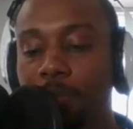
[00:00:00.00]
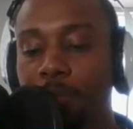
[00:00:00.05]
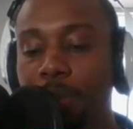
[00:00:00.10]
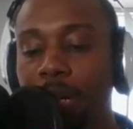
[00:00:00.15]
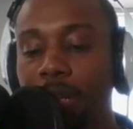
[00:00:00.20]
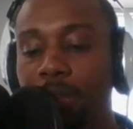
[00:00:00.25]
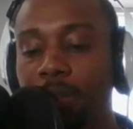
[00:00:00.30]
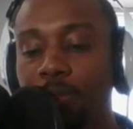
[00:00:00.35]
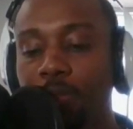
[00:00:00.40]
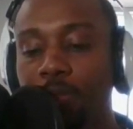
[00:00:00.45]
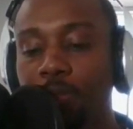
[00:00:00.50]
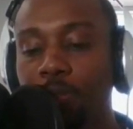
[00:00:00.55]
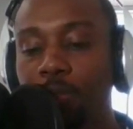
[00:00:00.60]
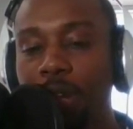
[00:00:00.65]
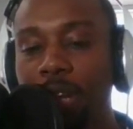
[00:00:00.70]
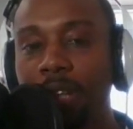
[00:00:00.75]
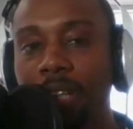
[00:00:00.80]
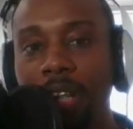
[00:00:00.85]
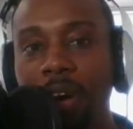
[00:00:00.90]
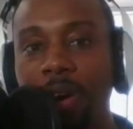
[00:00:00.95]
But
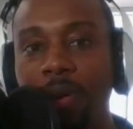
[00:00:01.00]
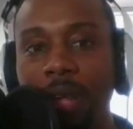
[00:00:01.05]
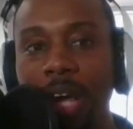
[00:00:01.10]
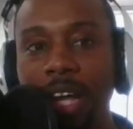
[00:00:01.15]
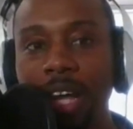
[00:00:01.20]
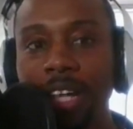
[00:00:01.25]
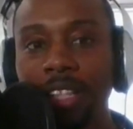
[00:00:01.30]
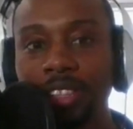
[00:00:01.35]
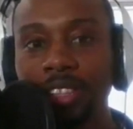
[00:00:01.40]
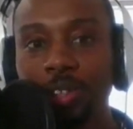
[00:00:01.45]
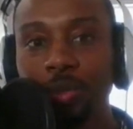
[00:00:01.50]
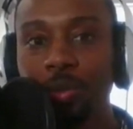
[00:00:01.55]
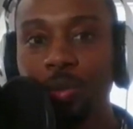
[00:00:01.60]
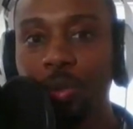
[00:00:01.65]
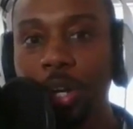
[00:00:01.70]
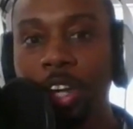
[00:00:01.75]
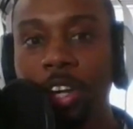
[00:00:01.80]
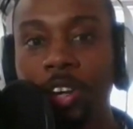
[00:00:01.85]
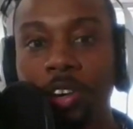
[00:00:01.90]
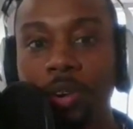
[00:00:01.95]
we know that it's a
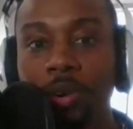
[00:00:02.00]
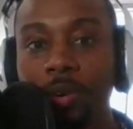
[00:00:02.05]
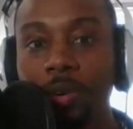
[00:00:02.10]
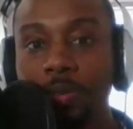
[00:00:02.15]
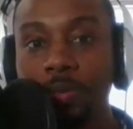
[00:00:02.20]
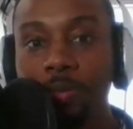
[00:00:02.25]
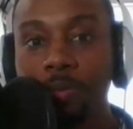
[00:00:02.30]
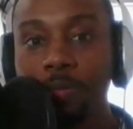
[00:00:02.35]
real